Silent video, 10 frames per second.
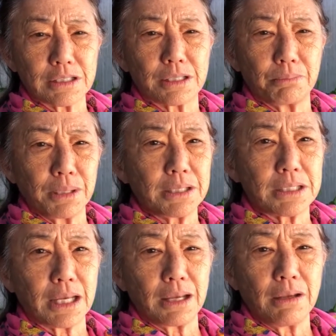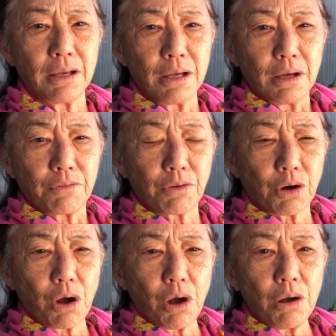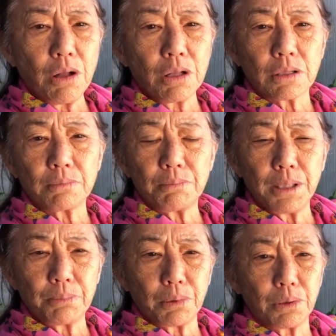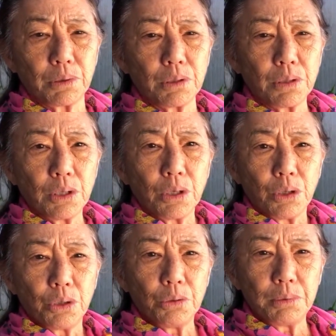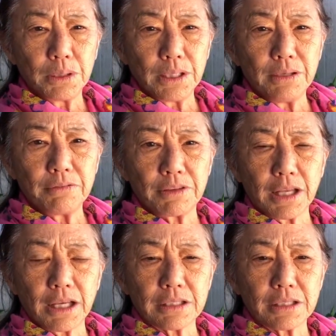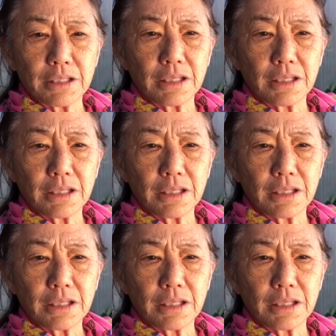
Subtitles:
It's a big day for all people who believe that